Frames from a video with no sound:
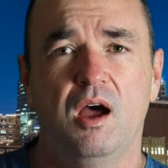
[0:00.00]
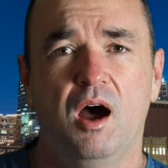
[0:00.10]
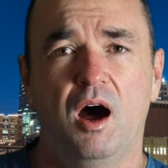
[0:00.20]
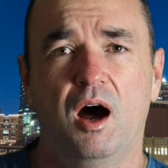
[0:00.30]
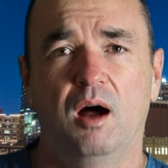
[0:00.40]

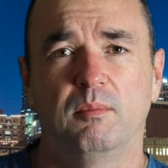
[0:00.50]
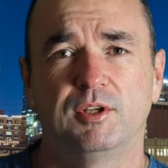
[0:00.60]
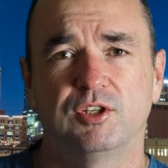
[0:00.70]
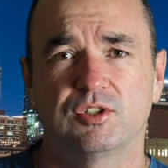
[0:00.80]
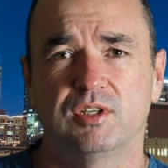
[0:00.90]

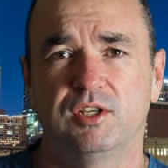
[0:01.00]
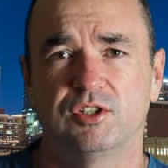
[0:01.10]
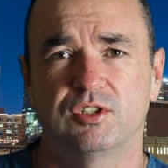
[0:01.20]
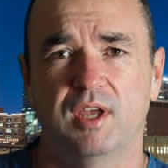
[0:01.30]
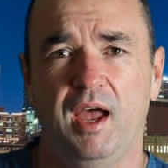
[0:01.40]
it
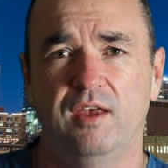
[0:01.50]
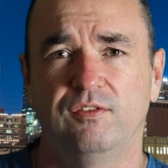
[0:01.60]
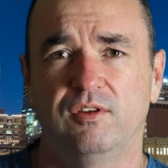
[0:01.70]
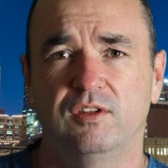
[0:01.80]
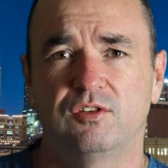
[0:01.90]
just
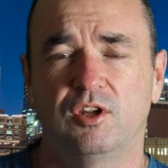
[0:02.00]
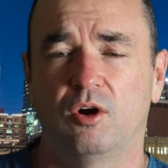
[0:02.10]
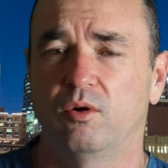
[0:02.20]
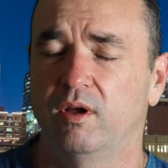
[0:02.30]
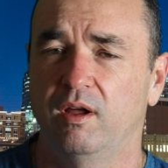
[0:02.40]
has,
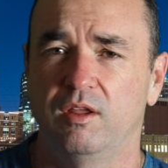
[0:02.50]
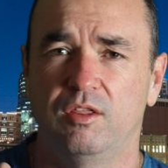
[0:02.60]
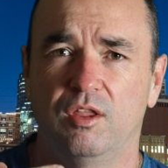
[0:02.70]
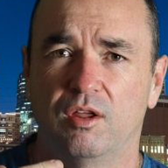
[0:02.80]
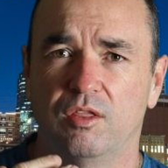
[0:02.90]

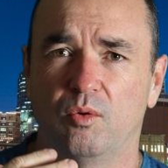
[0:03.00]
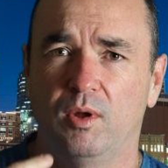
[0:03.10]
the